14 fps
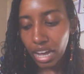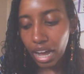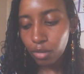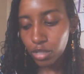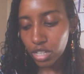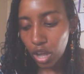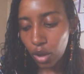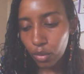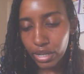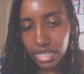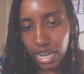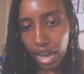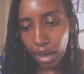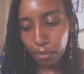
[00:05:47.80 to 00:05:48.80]
I was
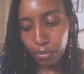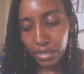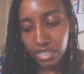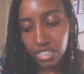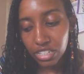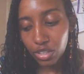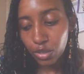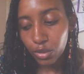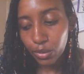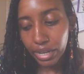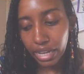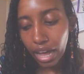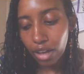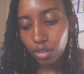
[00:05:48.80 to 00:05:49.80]
always happiest in the
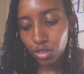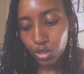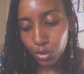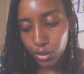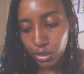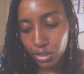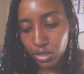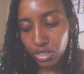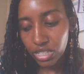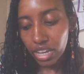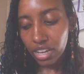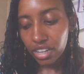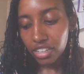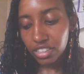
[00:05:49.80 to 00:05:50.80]
great outdoors.
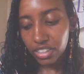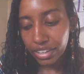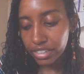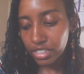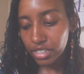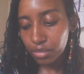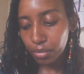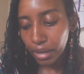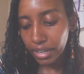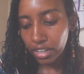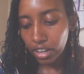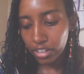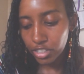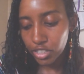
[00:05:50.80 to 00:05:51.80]
London, by
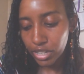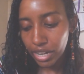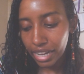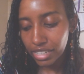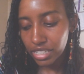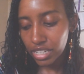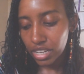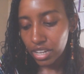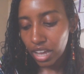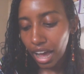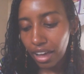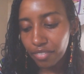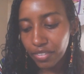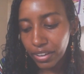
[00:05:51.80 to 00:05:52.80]
contrast,
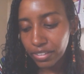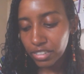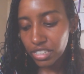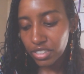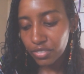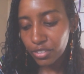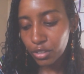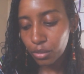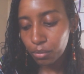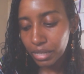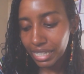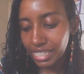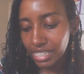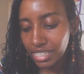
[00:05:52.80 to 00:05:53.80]
I found a difficult
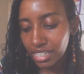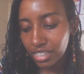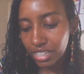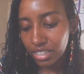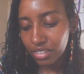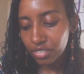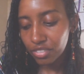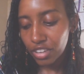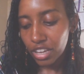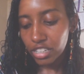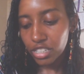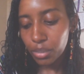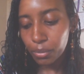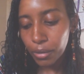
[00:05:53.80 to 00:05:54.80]
place to live.
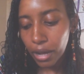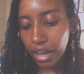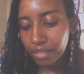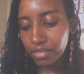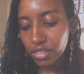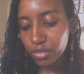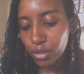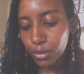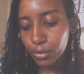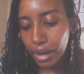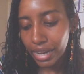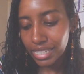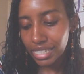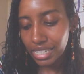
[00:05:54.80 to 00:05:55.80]
Deprived of
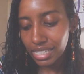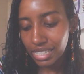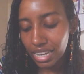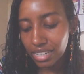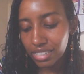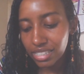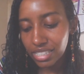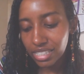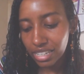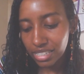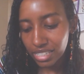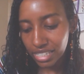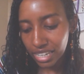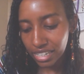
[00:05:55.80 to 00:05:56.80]
horizons and
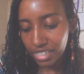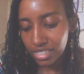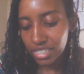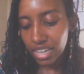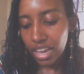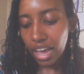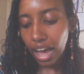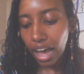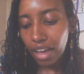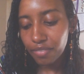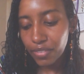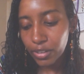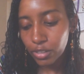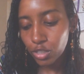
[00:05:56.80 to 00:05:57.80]
sunsets, I
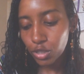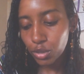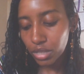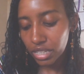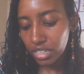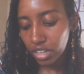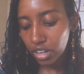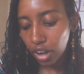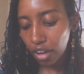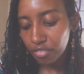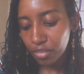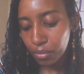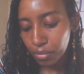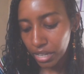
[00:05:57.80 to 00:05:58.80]
felt truly cut
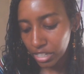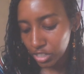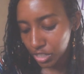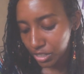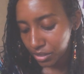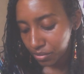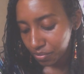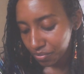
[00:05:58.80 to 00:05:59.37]
off from nature.